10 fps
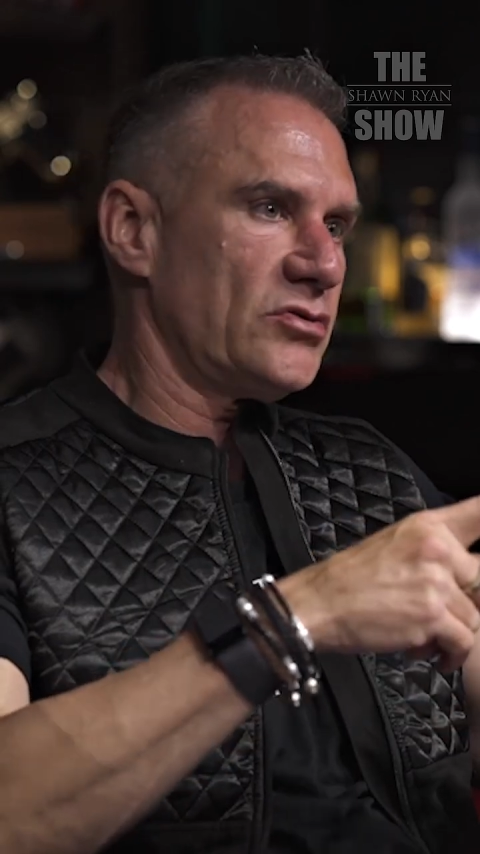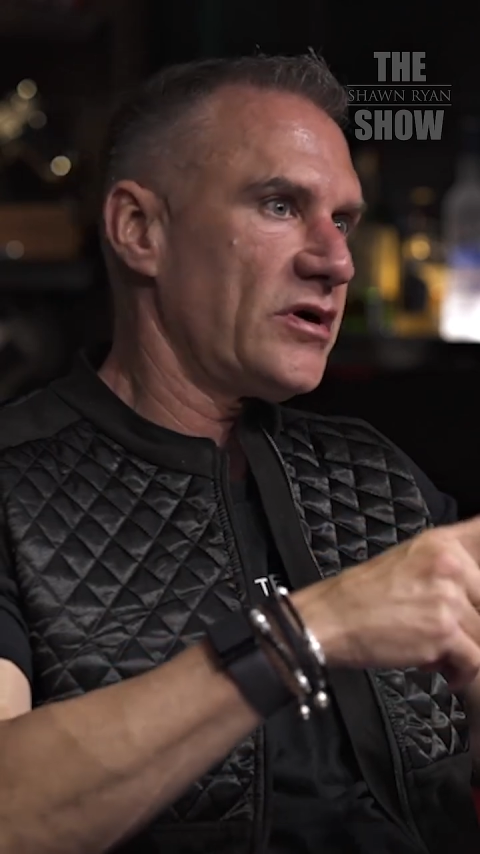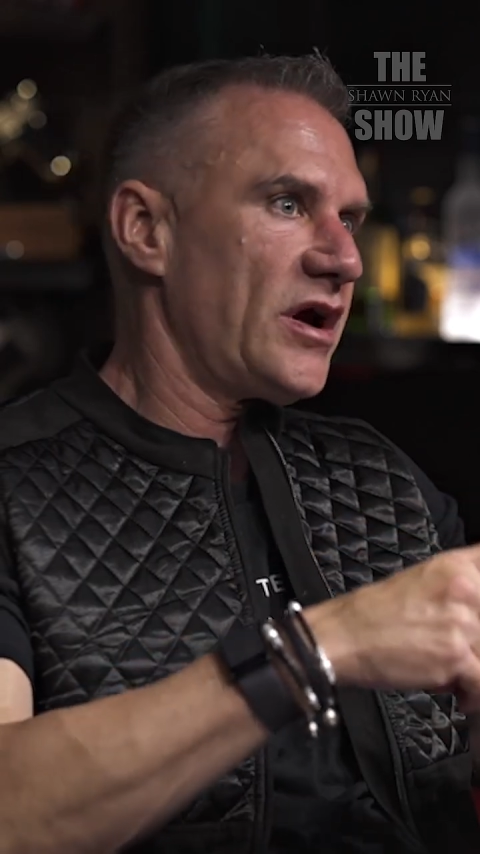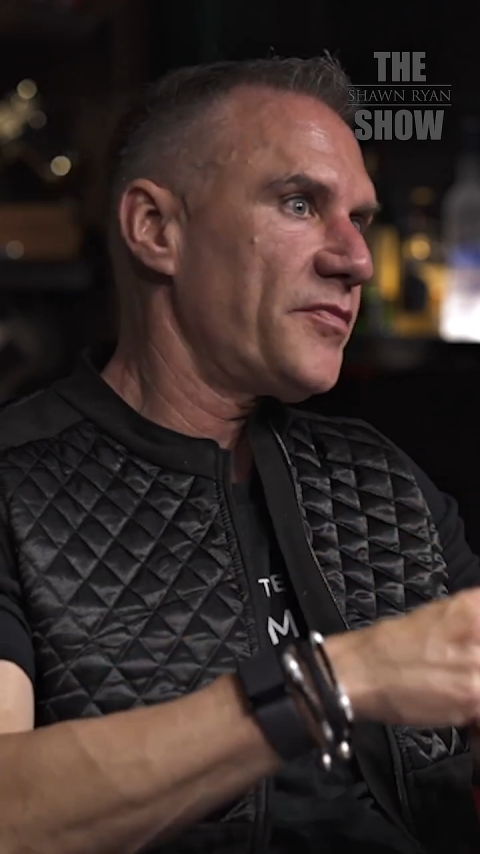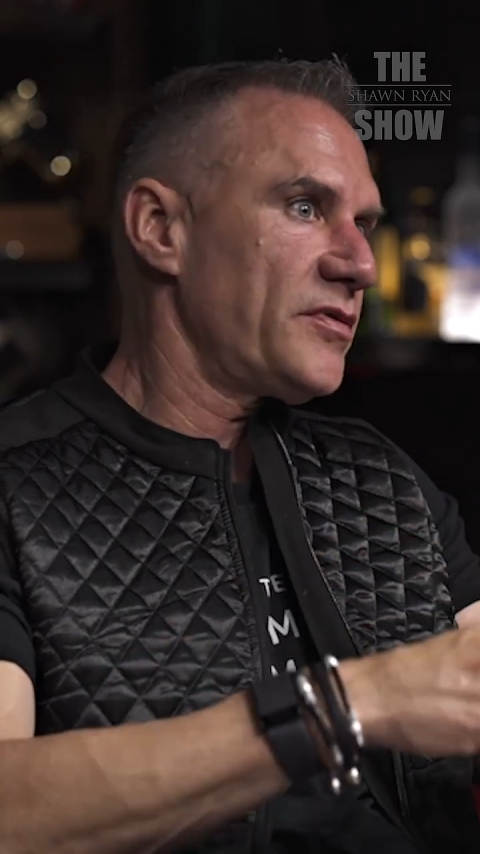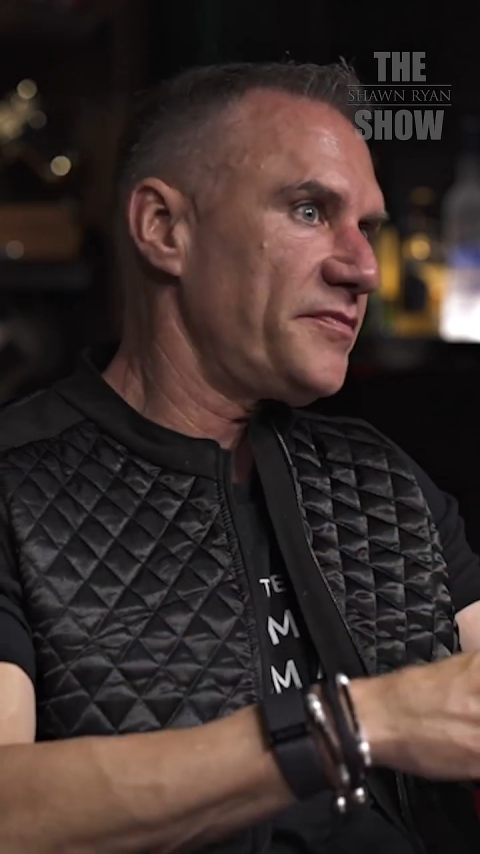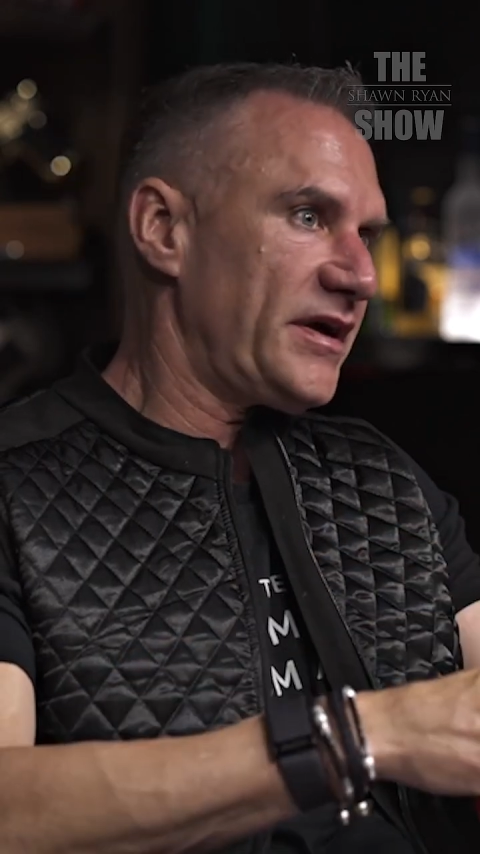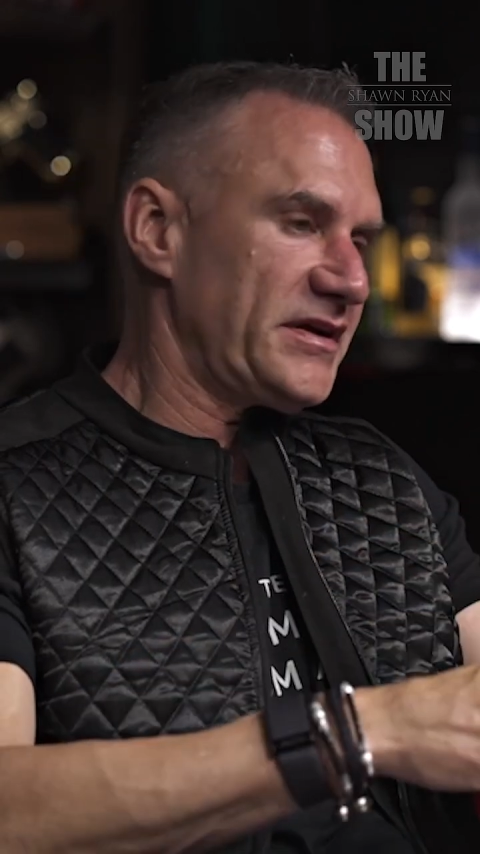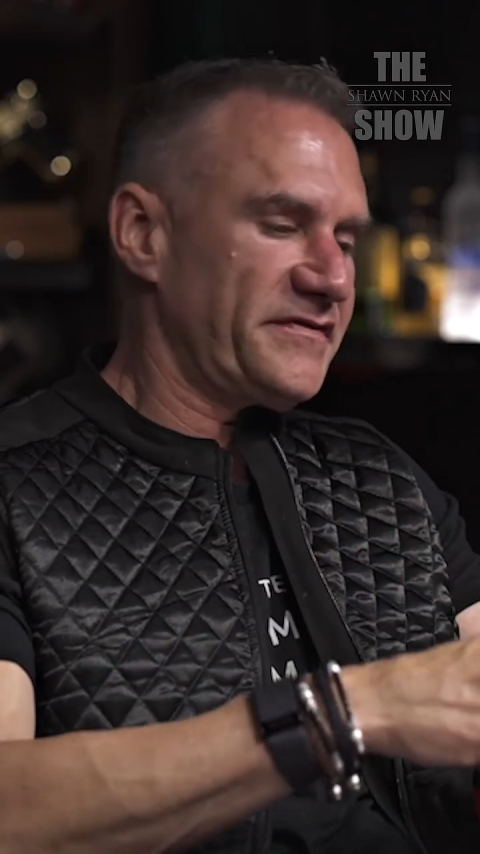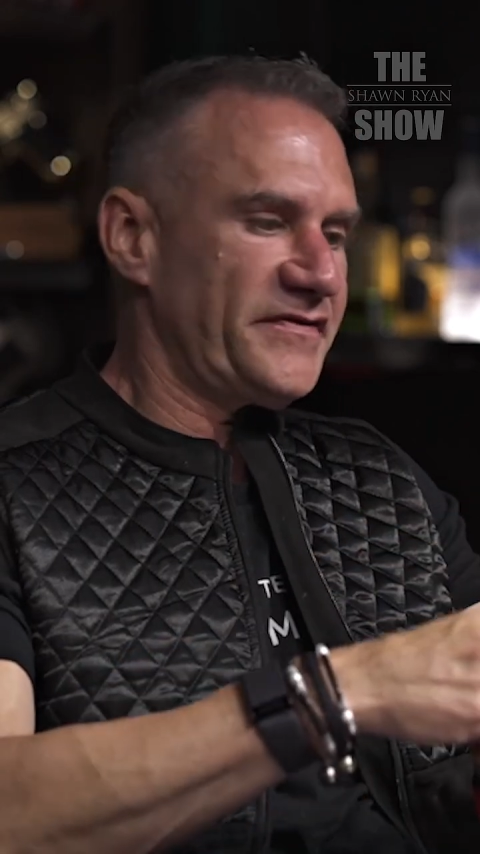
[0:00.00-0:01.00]
or heparin
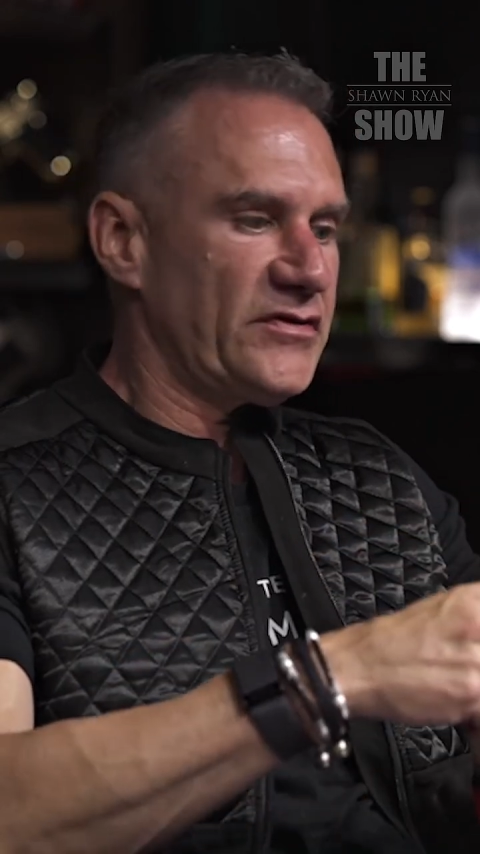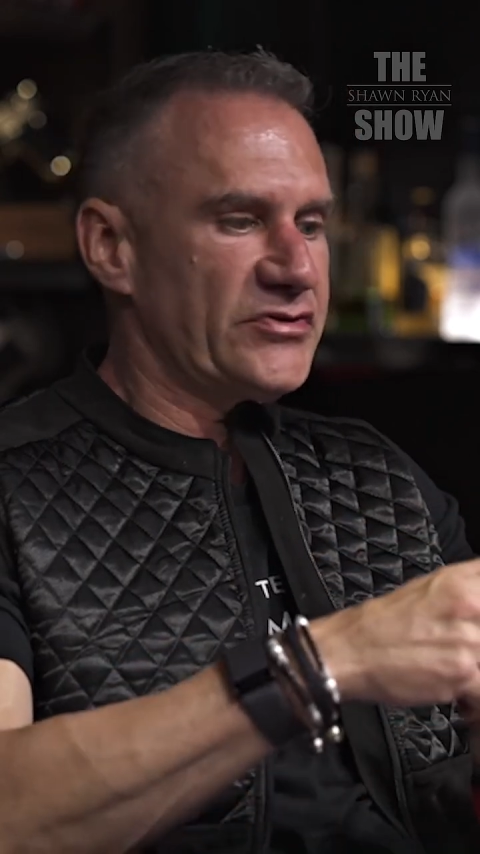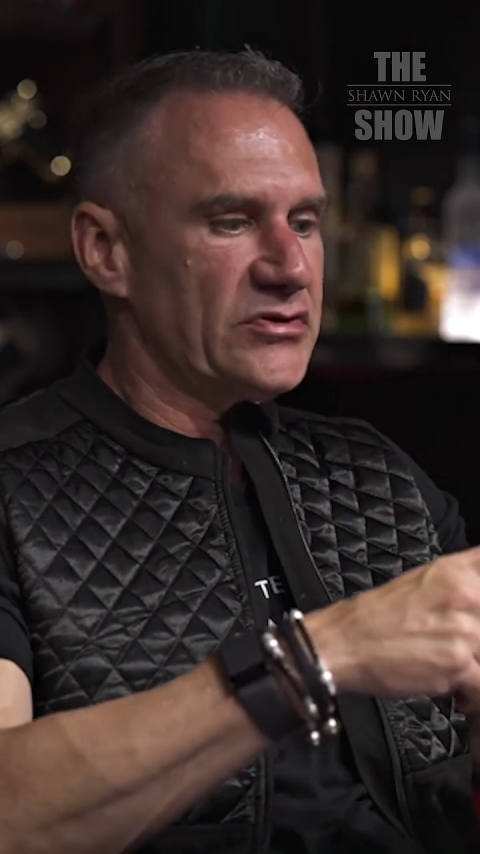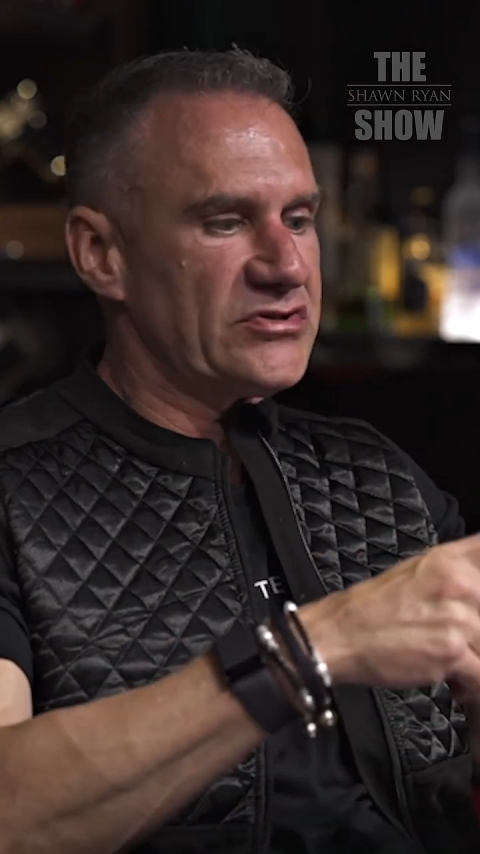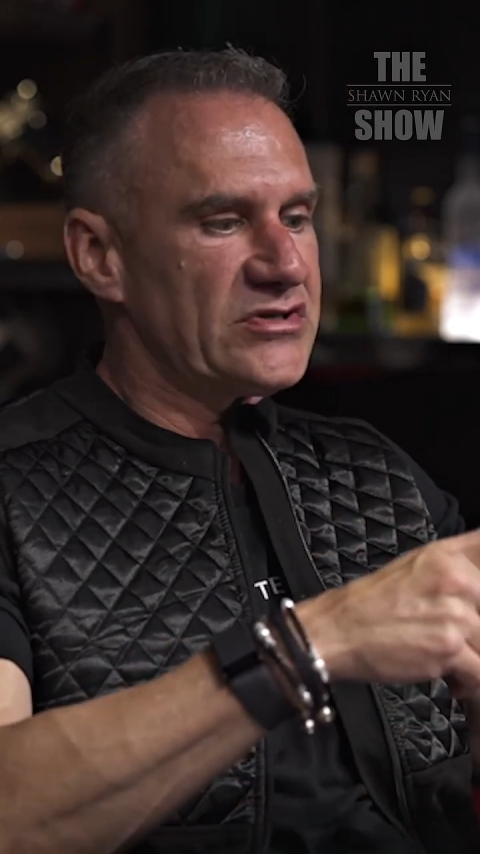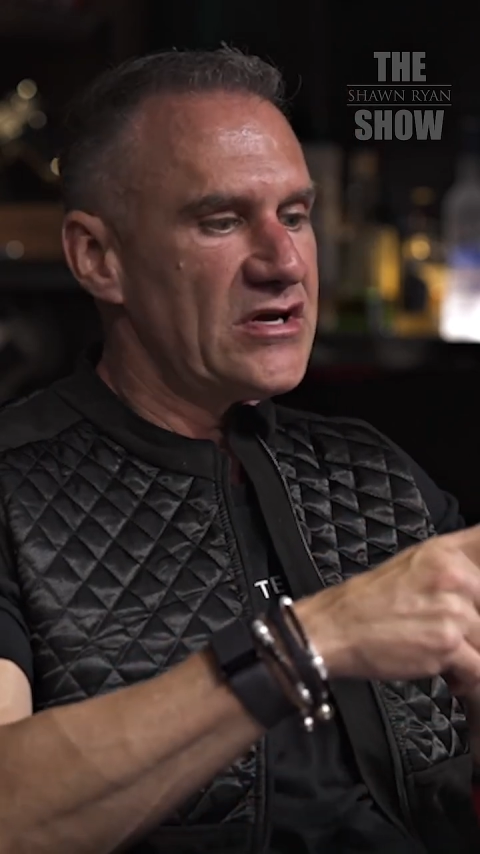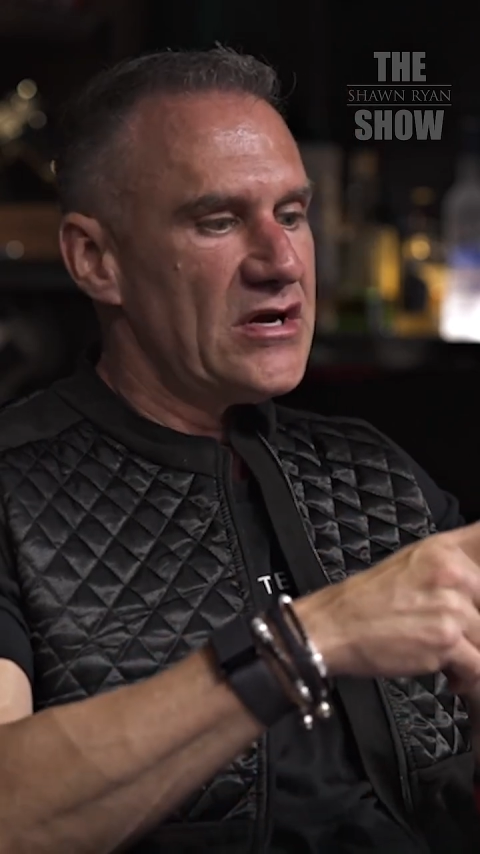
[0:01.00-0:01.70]
binding filters,